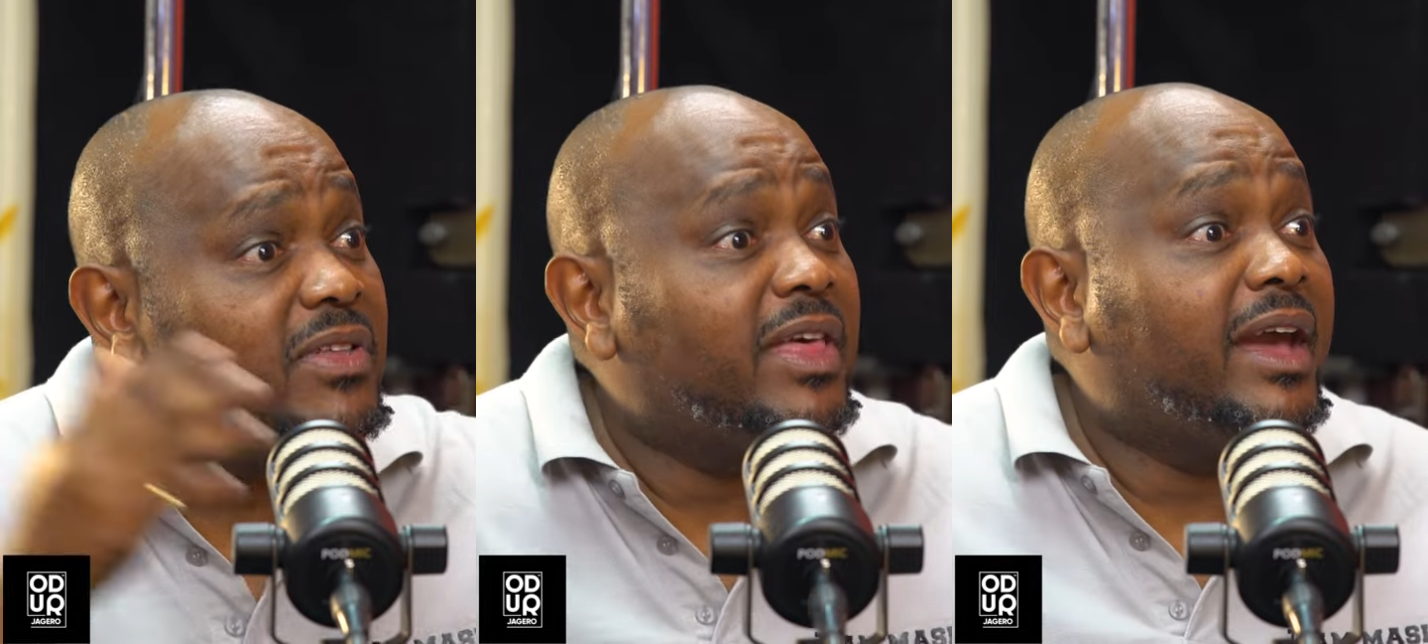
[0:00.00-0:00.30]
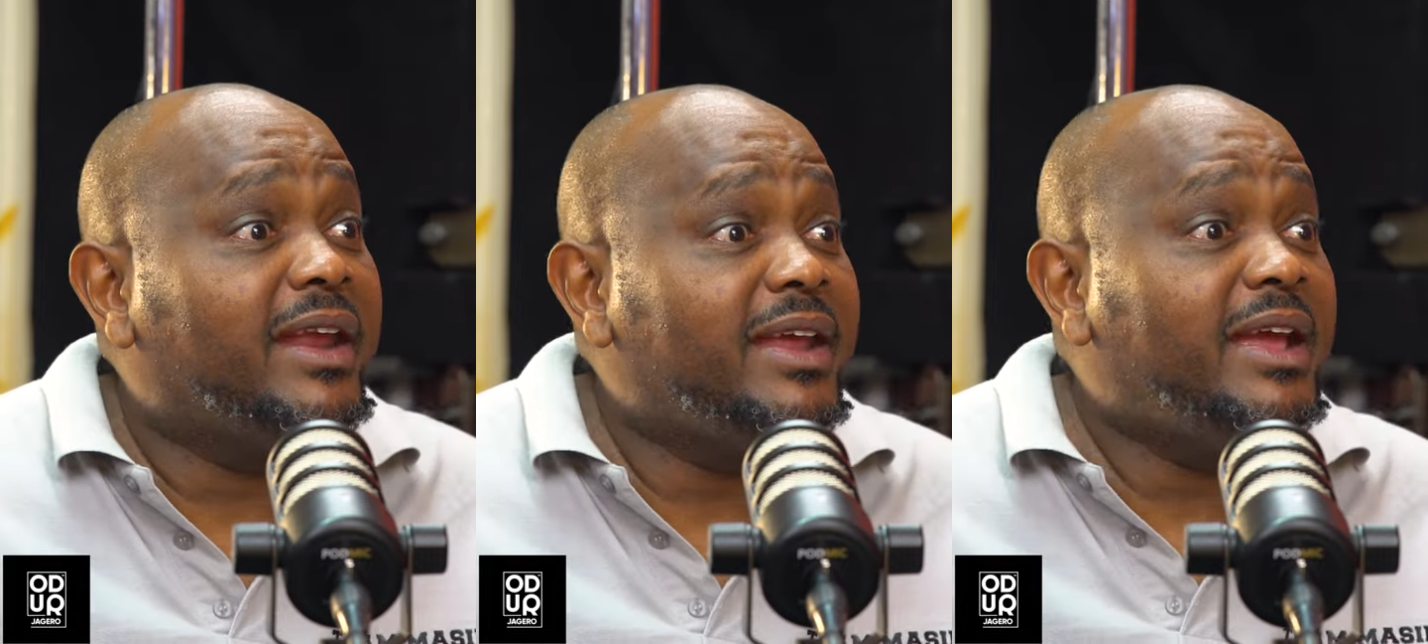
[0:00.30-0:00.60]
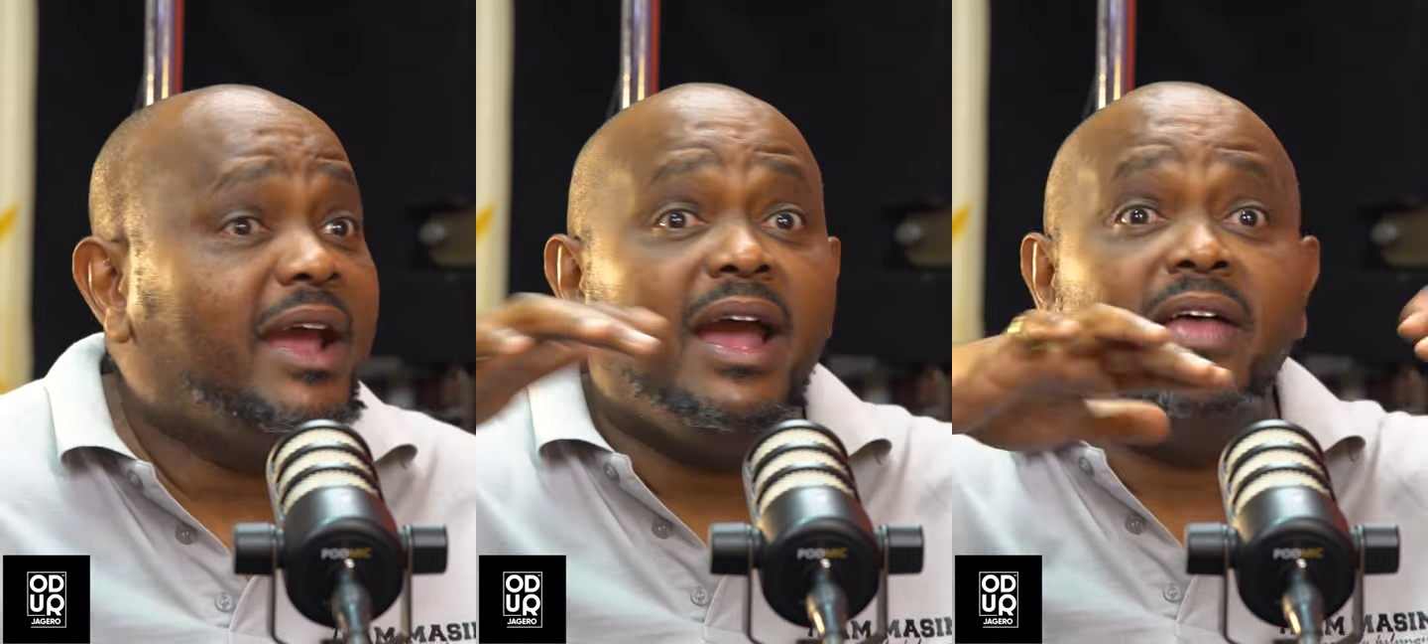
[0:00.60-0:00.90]
and they agree
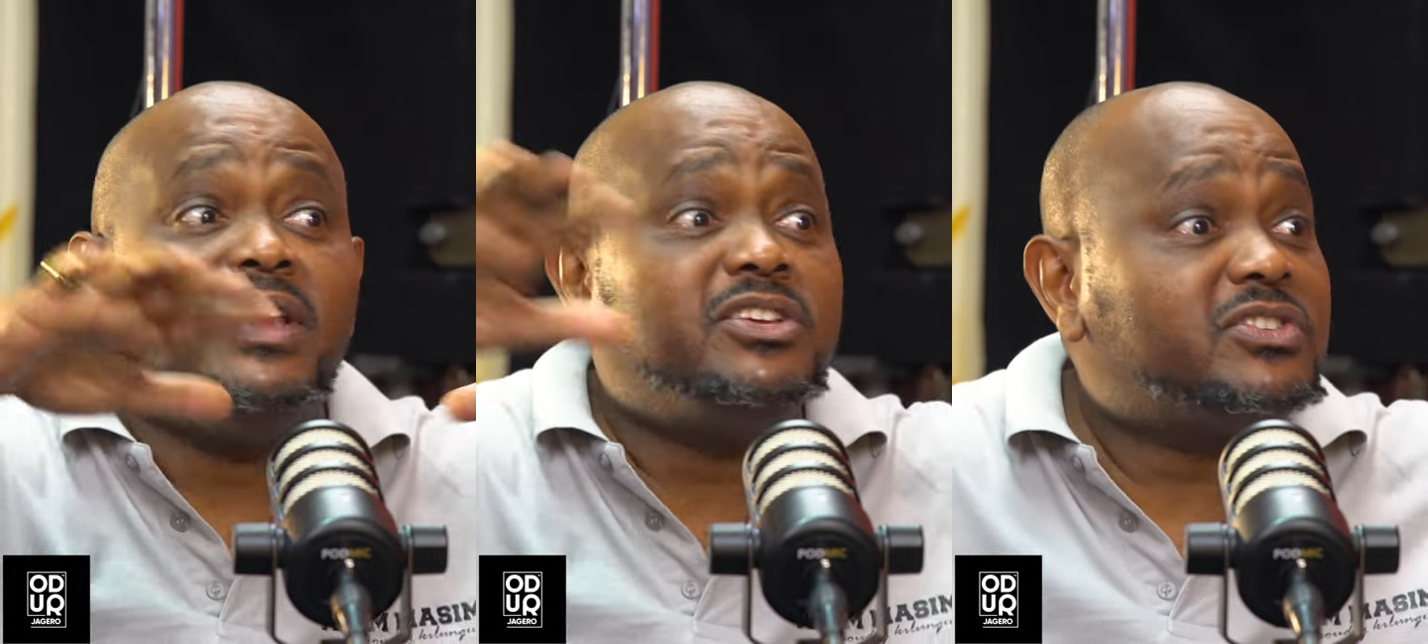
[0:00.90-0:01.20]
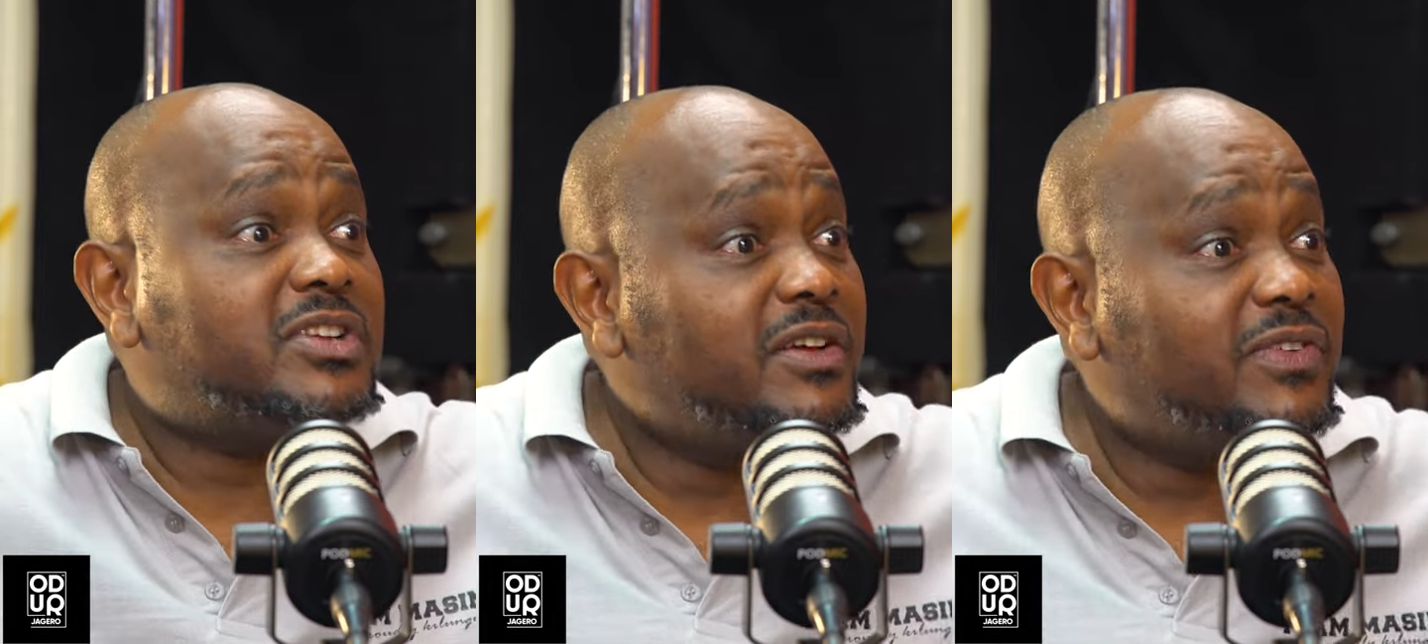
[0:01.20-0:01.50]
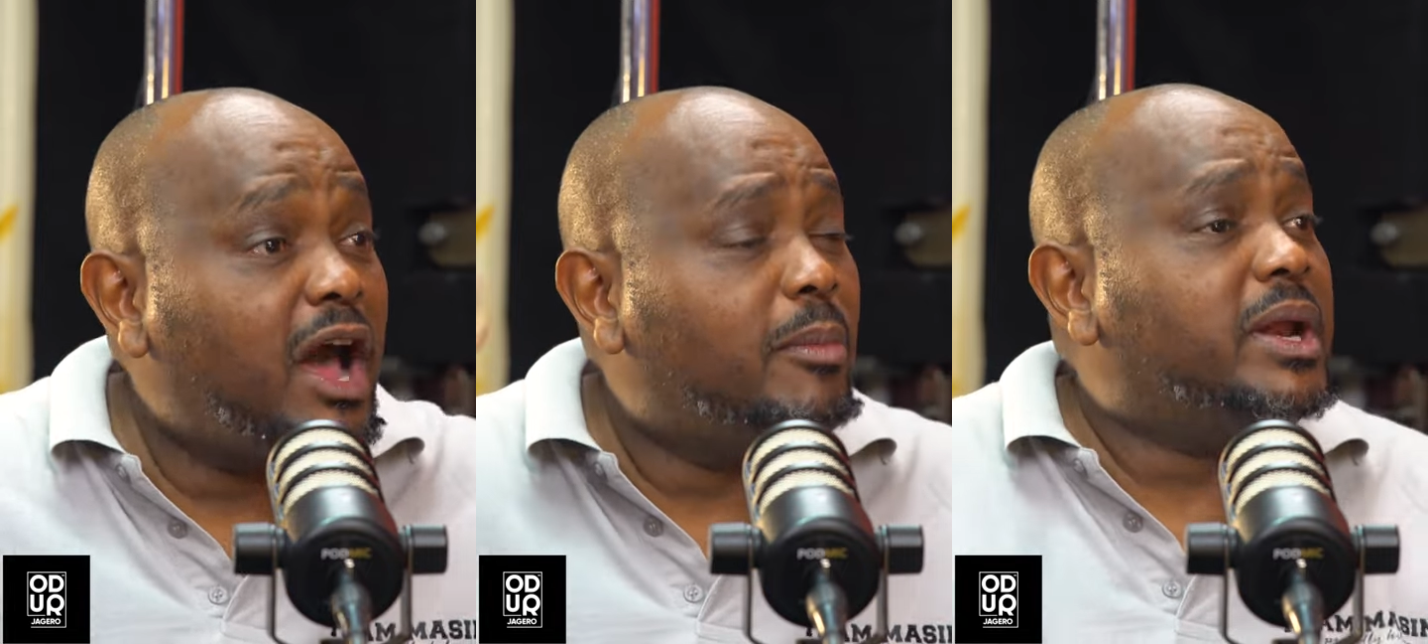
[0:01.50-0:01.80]
and they just live
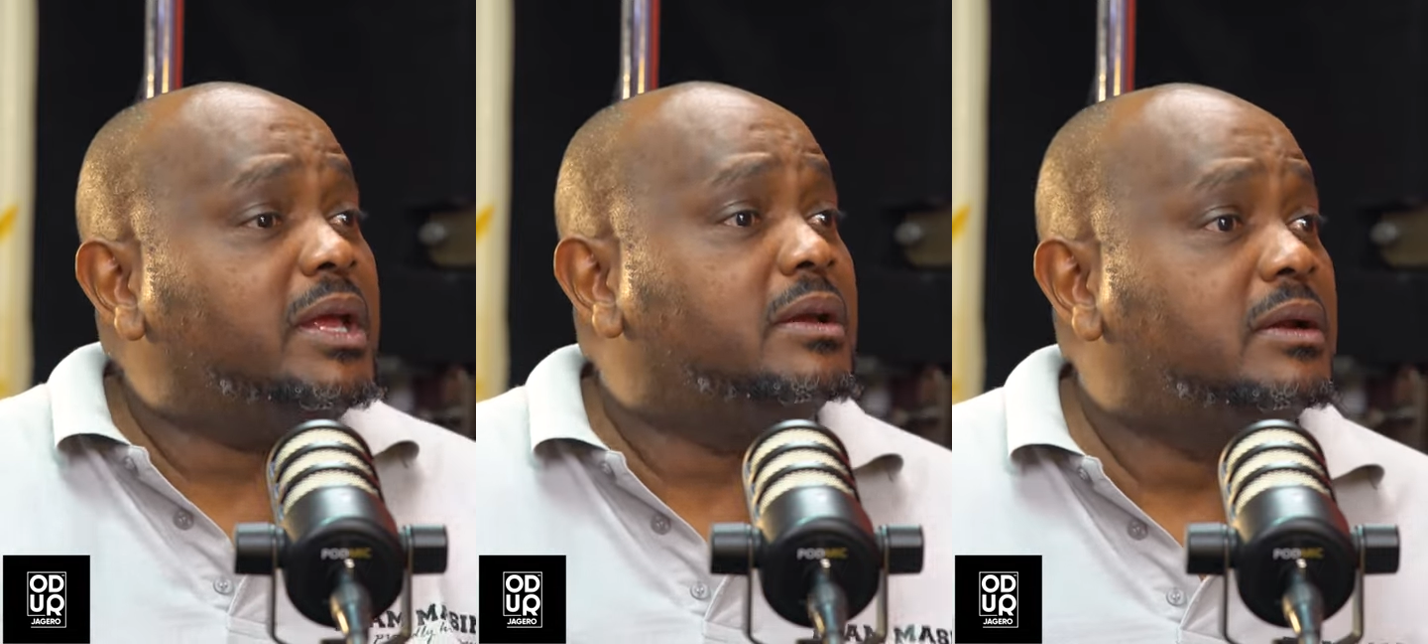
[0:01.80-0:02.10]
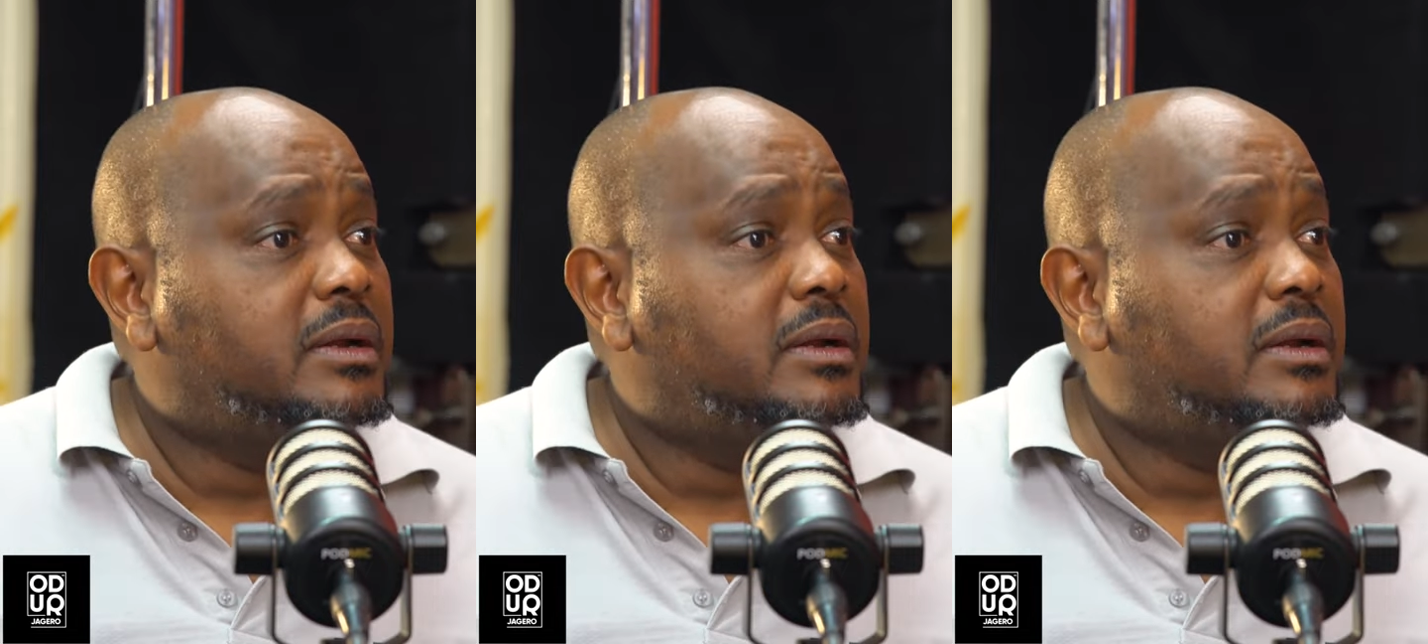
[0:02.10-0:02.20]
in harmony.